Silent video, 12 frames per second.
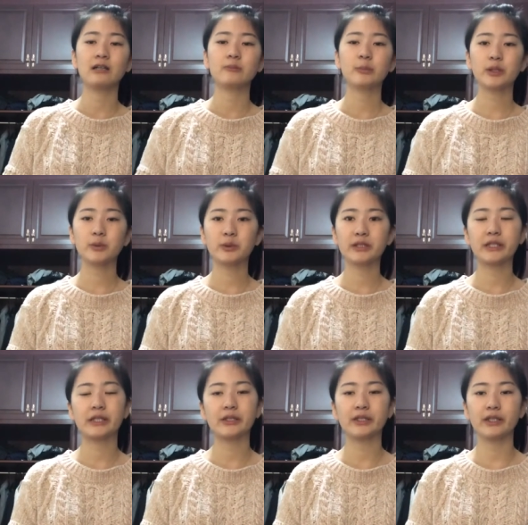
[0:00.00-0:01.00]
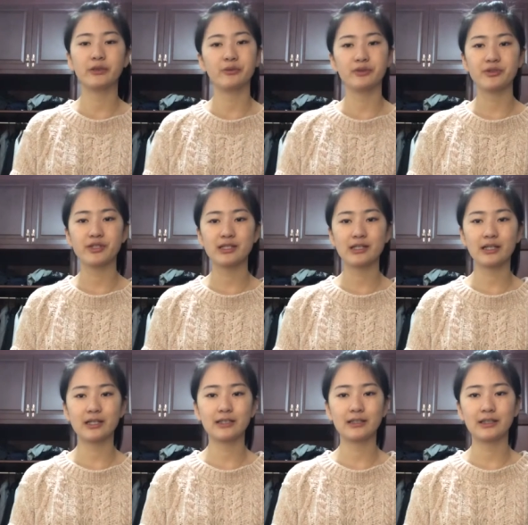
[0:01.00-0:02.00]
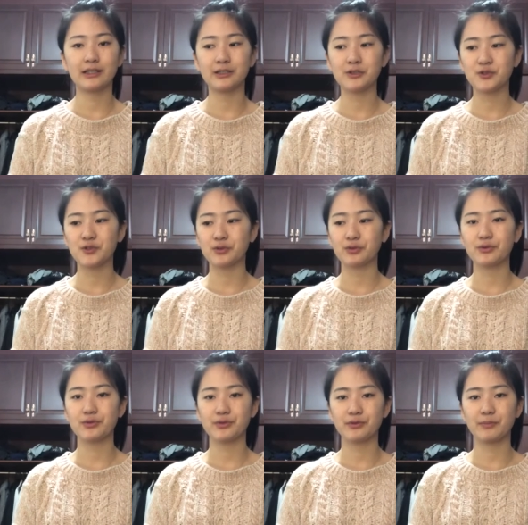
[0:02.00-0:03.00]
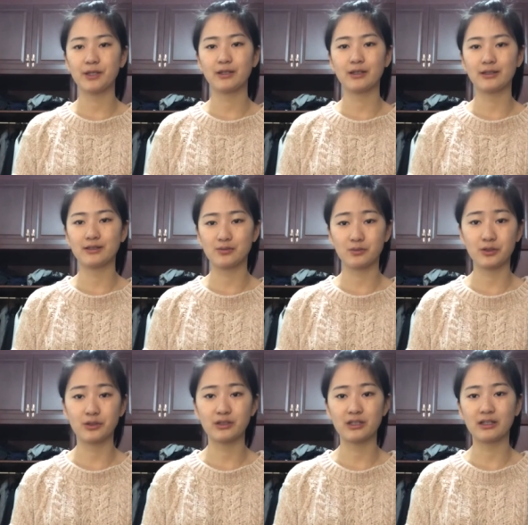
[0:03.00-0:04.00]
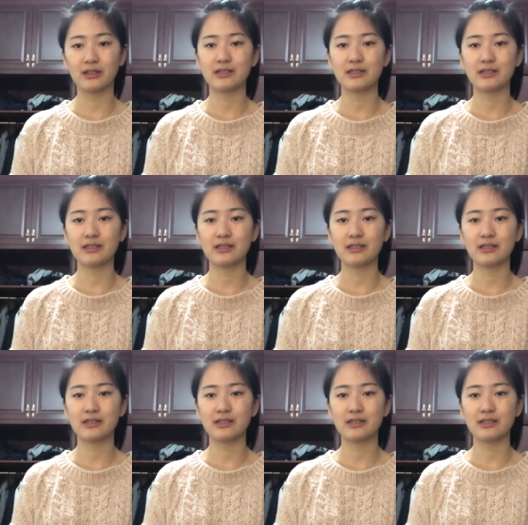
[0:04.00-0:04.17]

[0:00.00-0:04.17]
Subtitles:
but it would just cut it into two meaningless words,